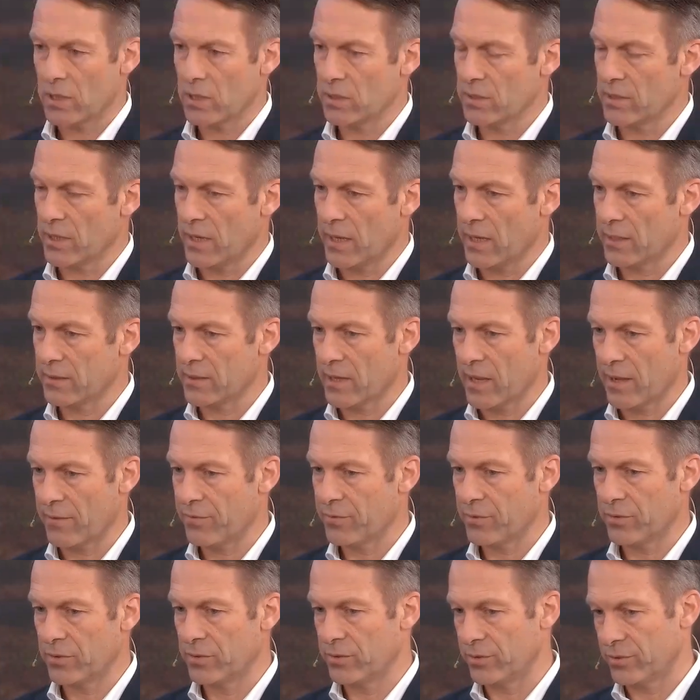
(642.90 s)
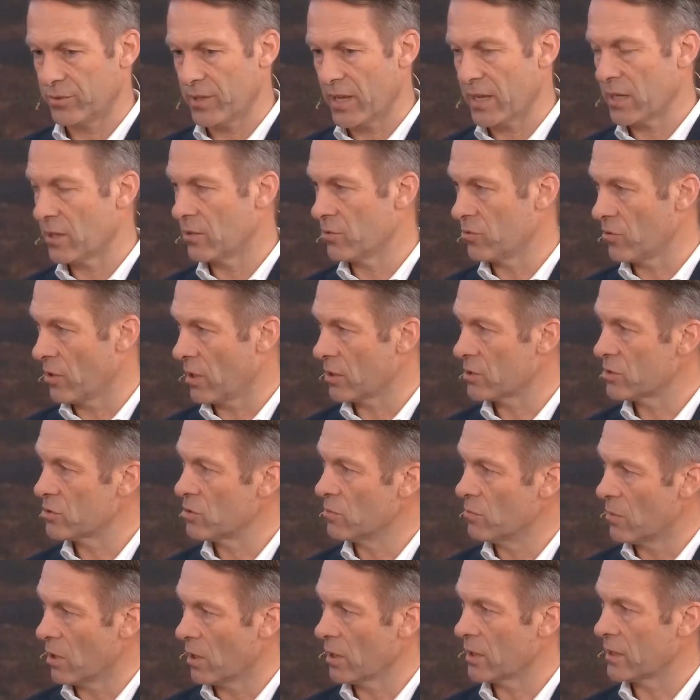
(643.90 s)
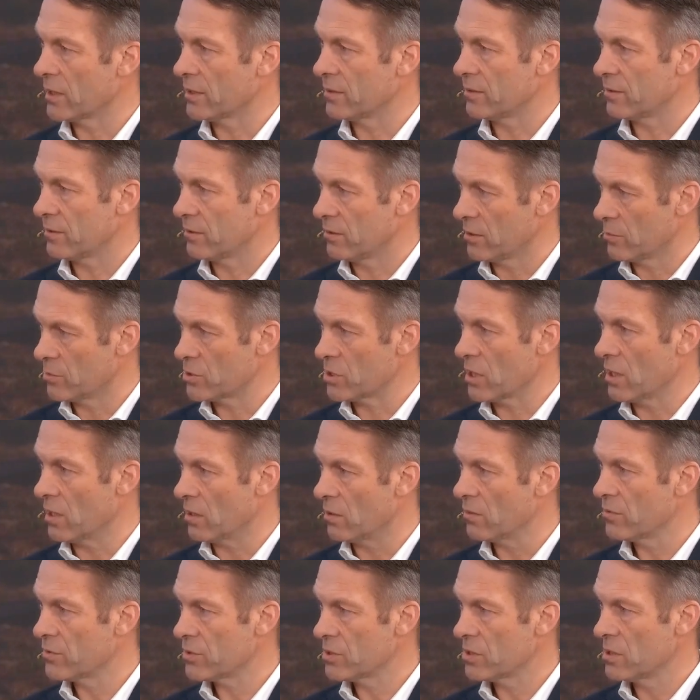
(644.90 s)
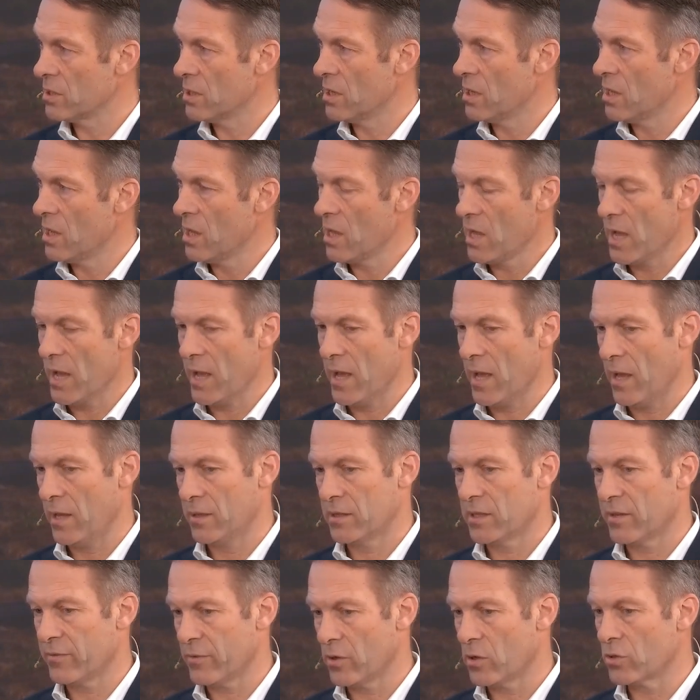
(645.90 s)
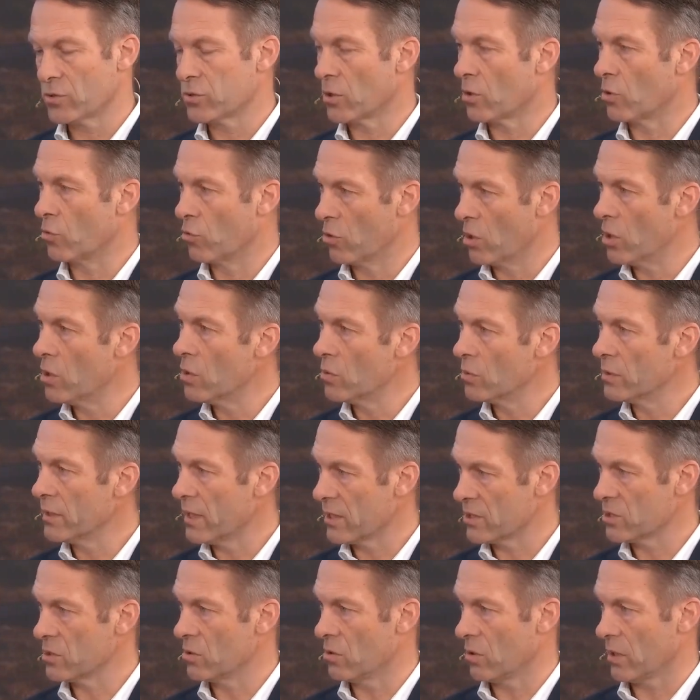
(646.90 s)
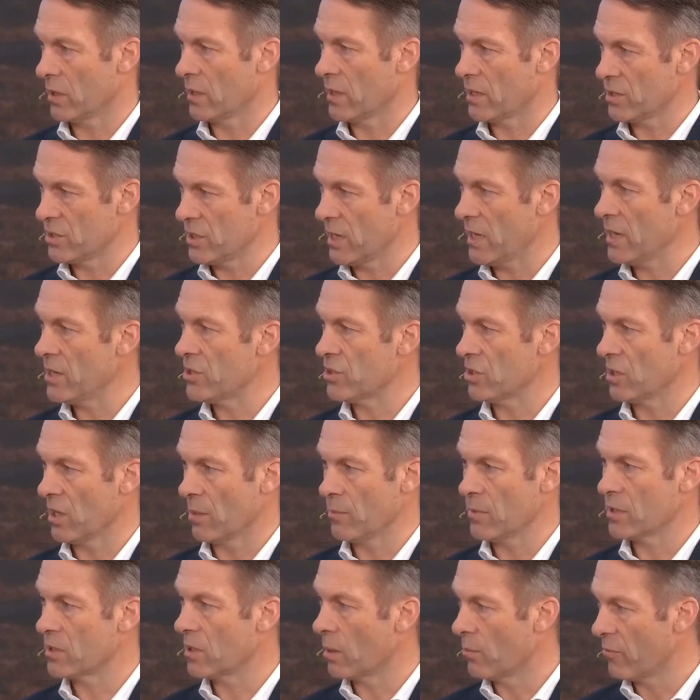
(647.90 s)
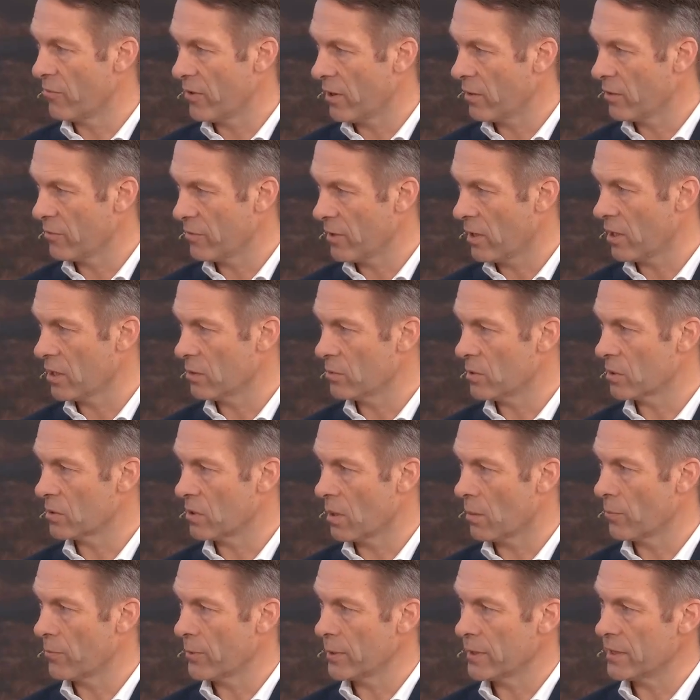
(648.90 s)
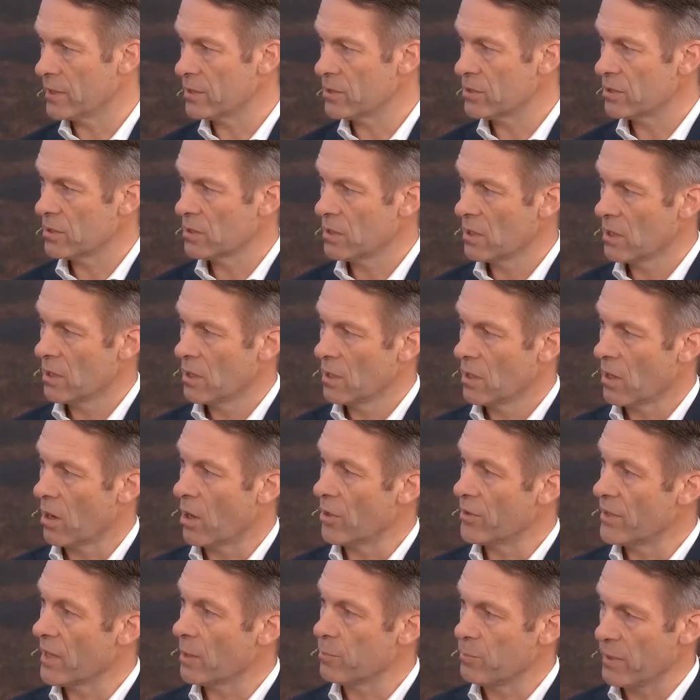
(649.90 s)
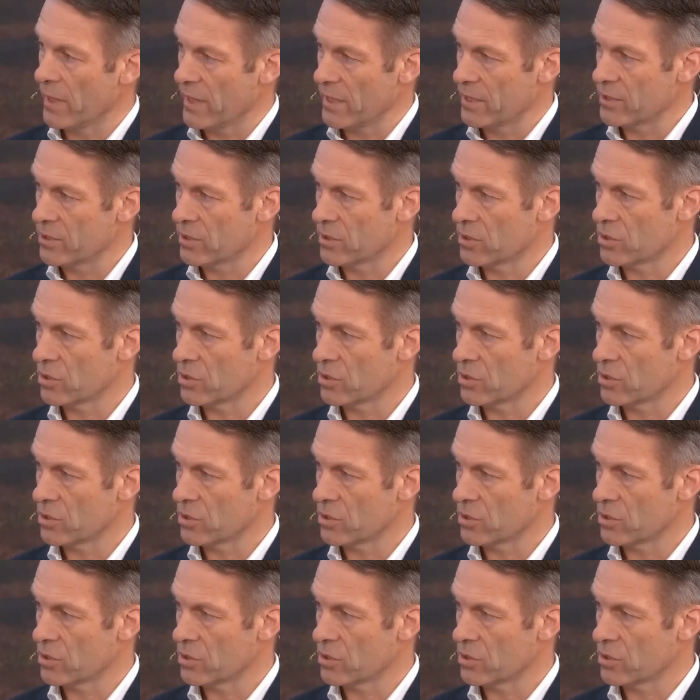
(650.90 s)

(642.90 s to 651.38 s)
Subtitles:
that have taken drugs to market themselves and have also grown as an organization and become very valuable companies on that basis.